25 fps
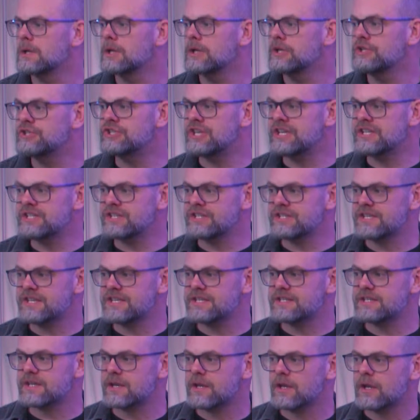
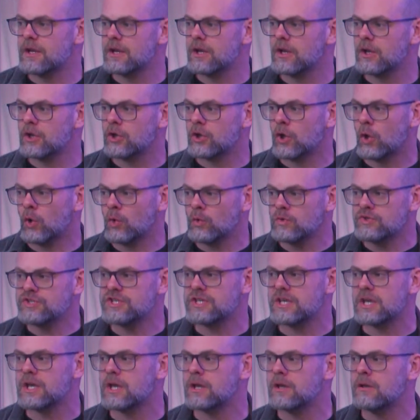Jesus' call to
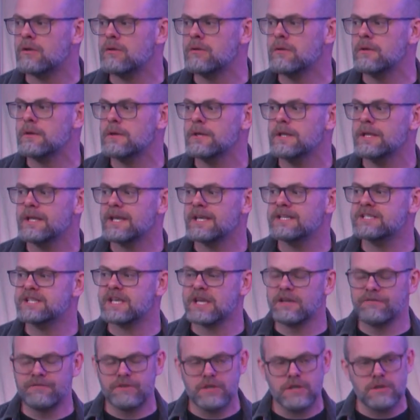you is
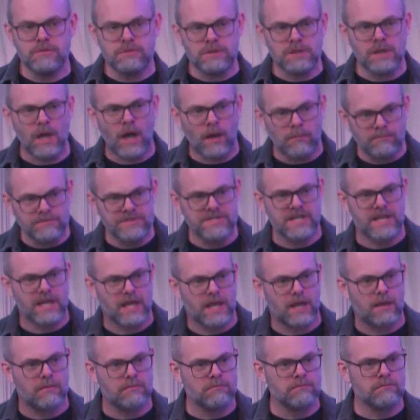that if you come to
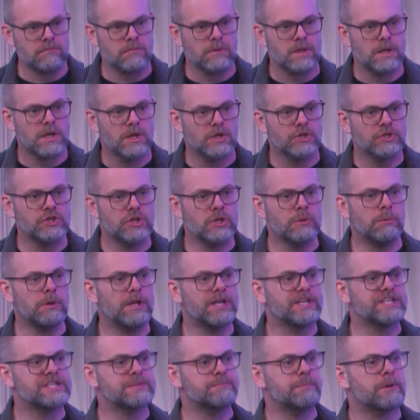him, you will
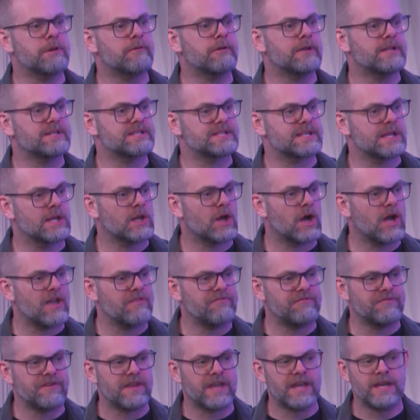experience
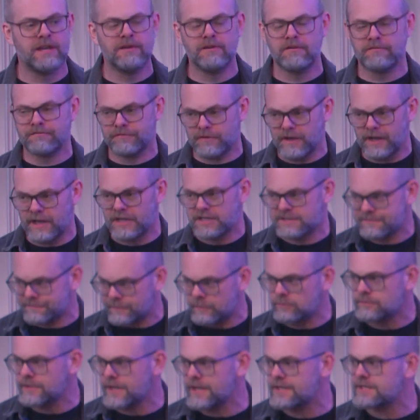life in its
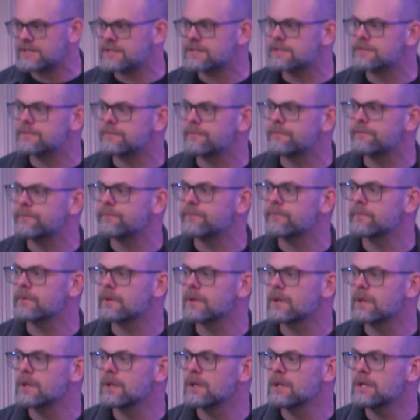fullness.
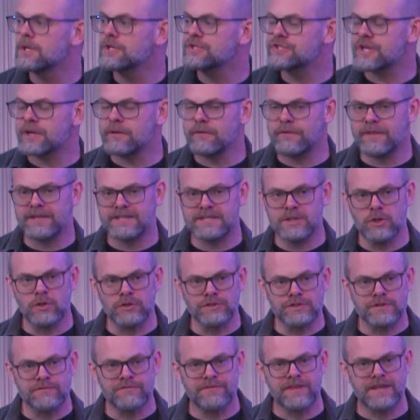So there's
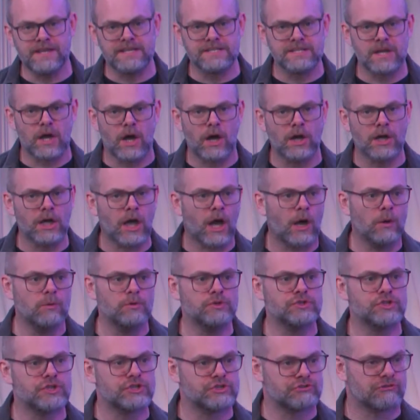lots of things that our
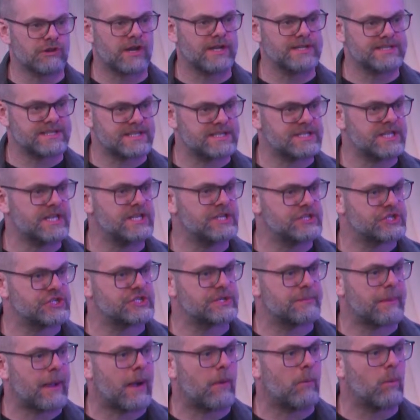culture tries to teach us
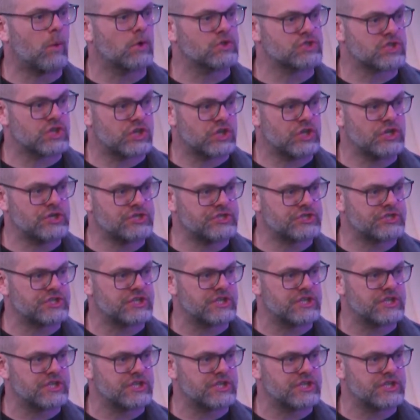about what's good